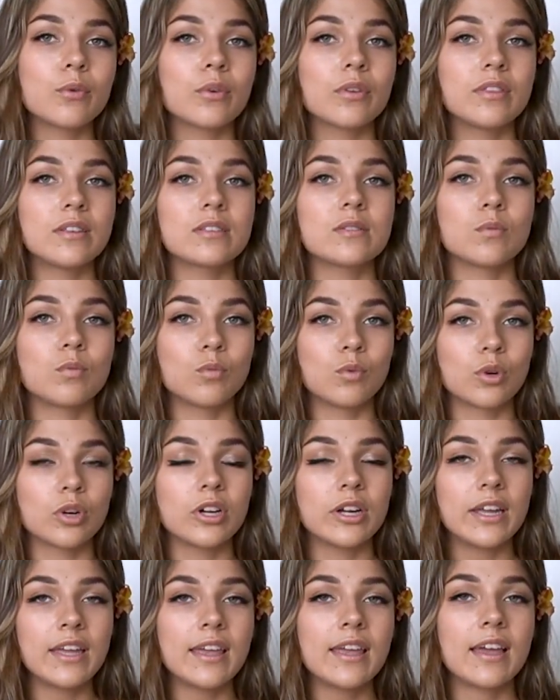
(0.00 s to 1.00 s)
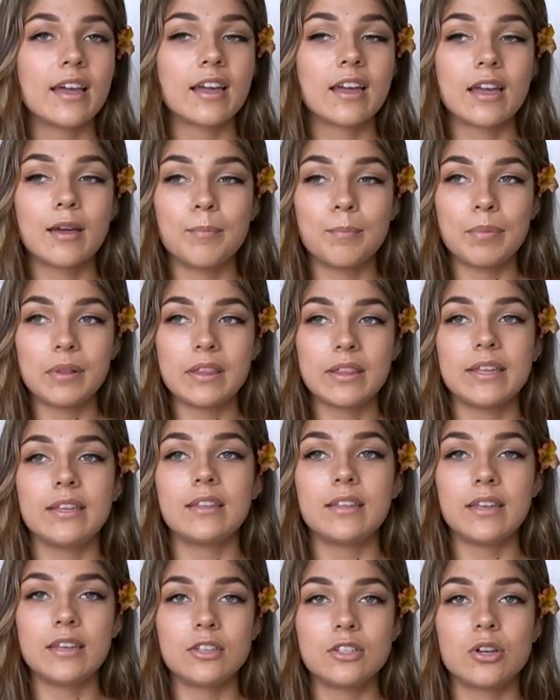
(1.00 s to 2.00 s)
or this worry
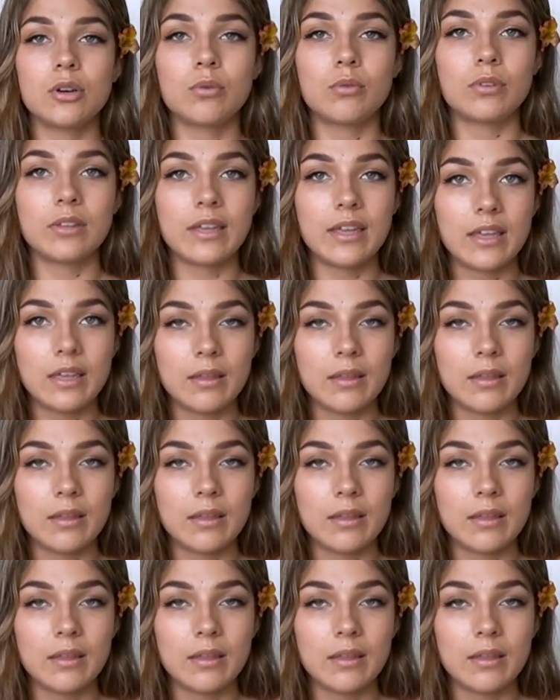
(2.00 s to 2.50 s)
completely and totally